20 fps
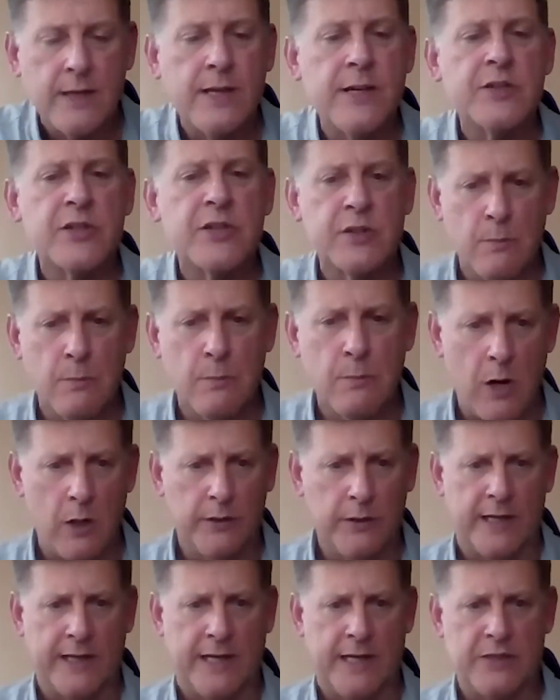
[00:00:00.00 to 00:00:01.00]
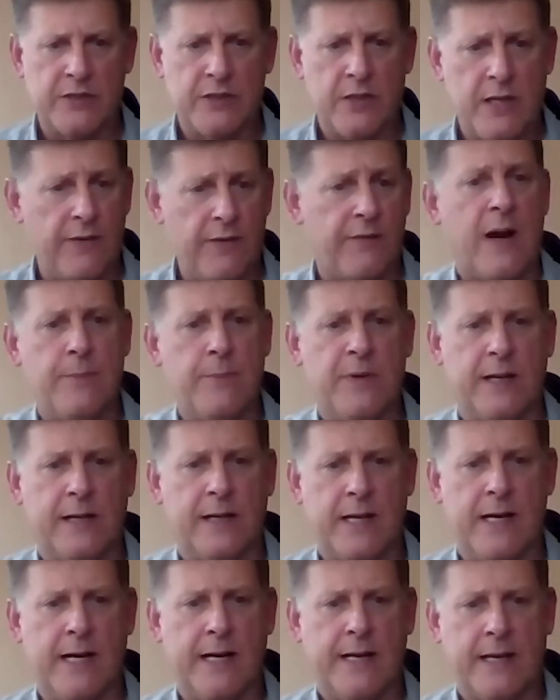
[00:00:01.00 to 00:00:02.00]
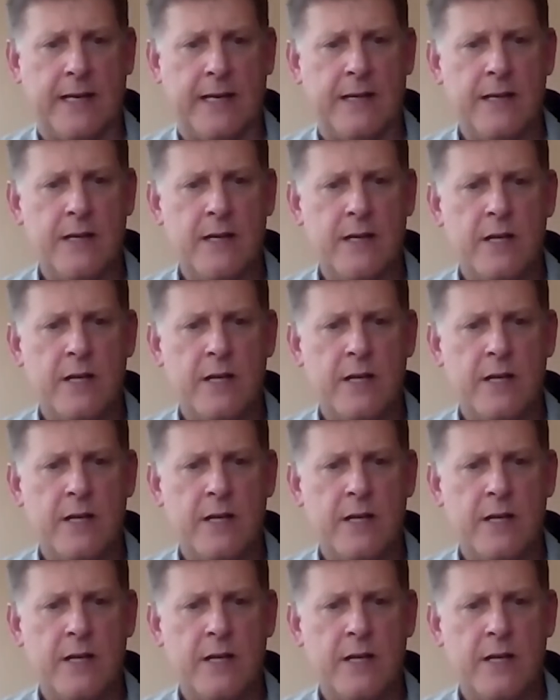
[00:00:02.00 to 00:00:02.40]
is small nuggets if I'm nugget hunting.